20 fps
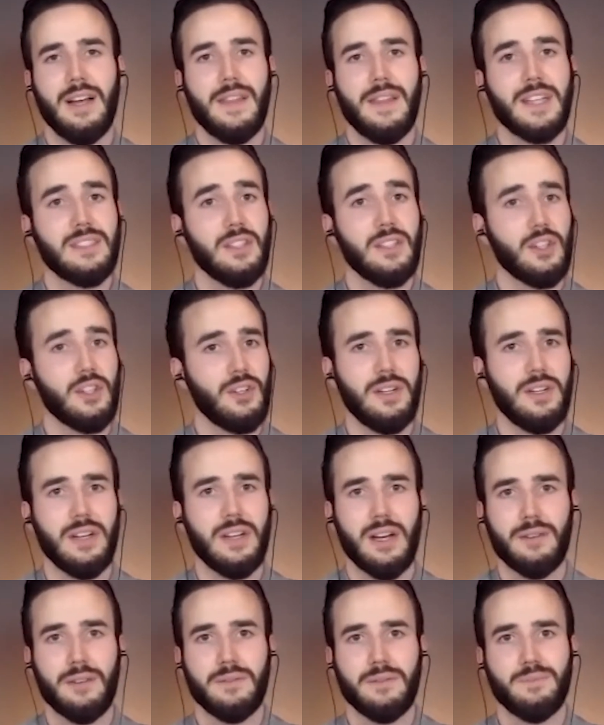And that's
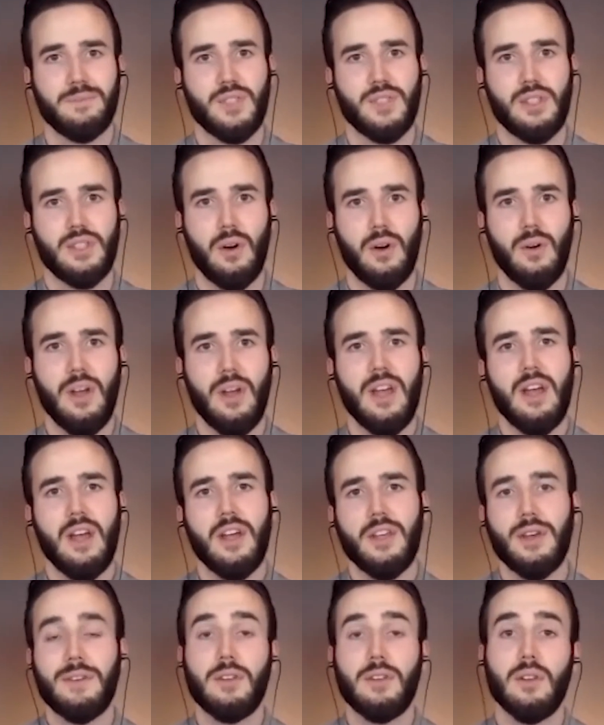not good enough. So
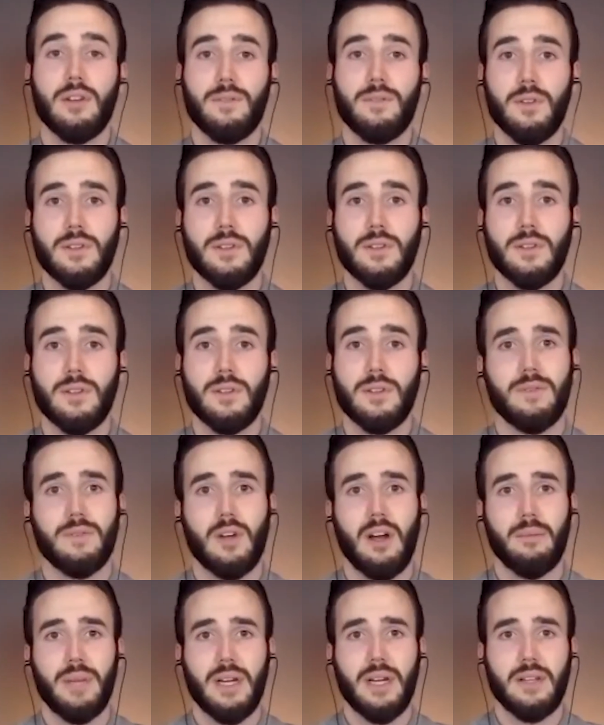you have to look for those
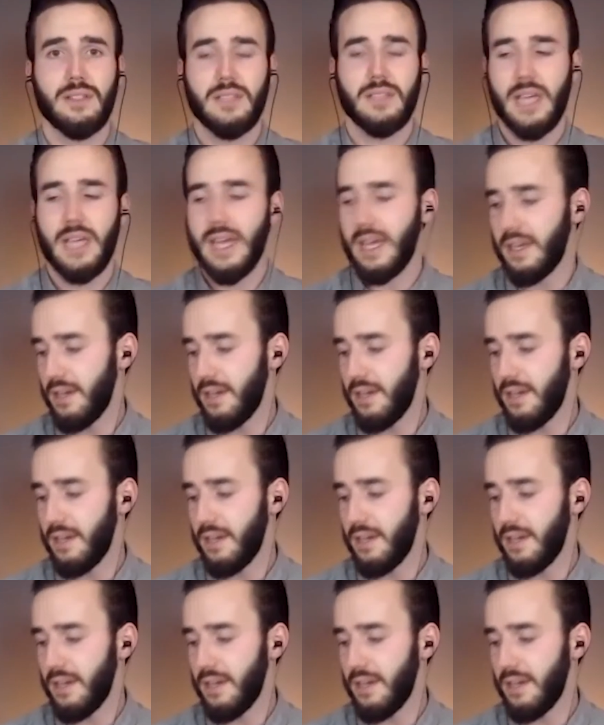active compounds.